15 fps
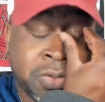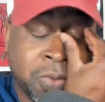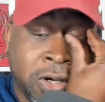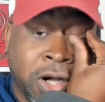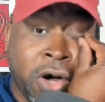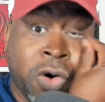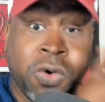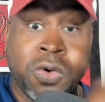will
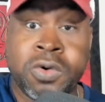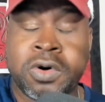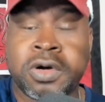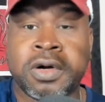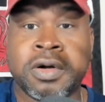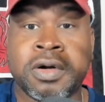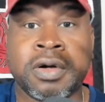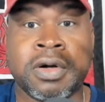go
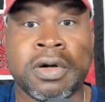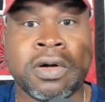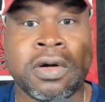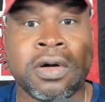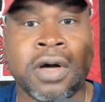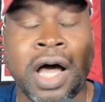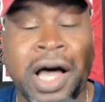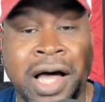
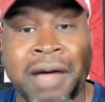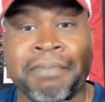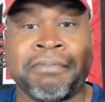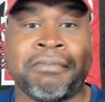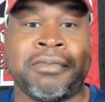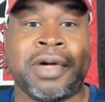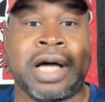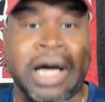up
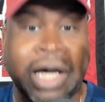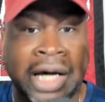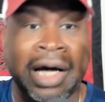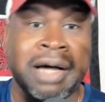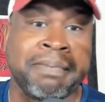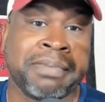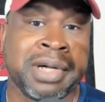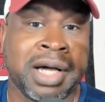
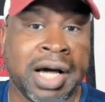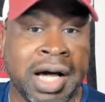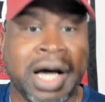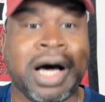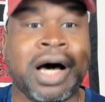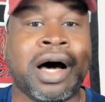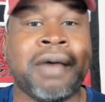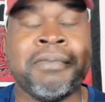up,
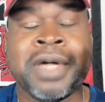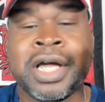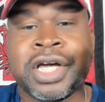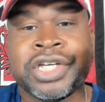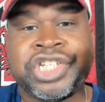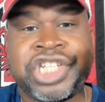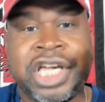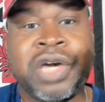up.
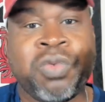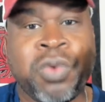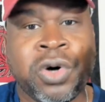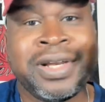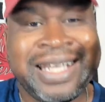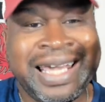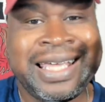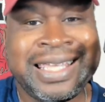She will
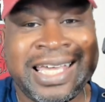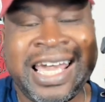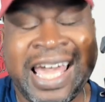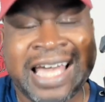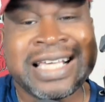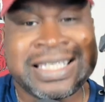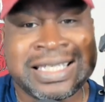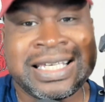lead
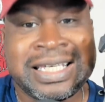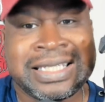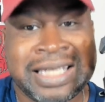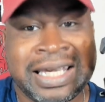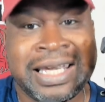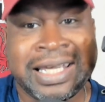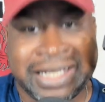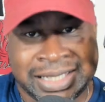the
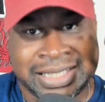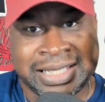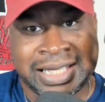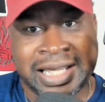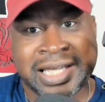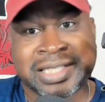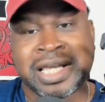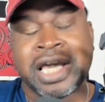SEC in
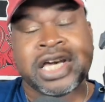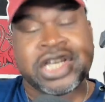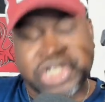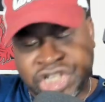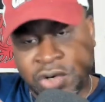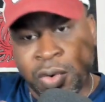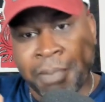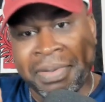assists.
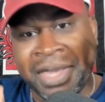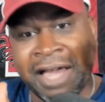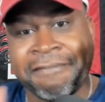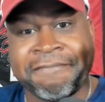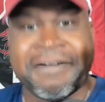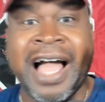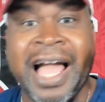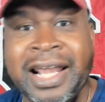She will be a
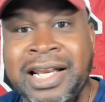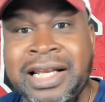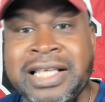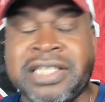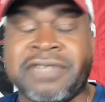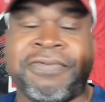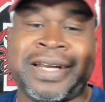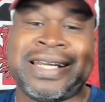
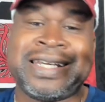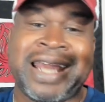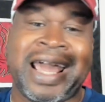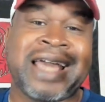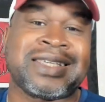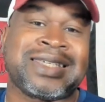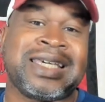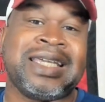finalist for the
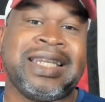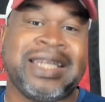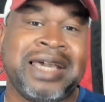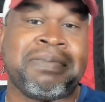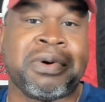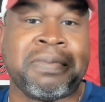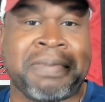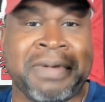Nancy
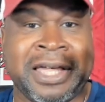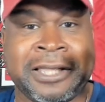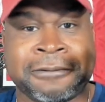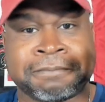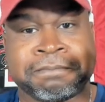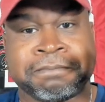Lieberman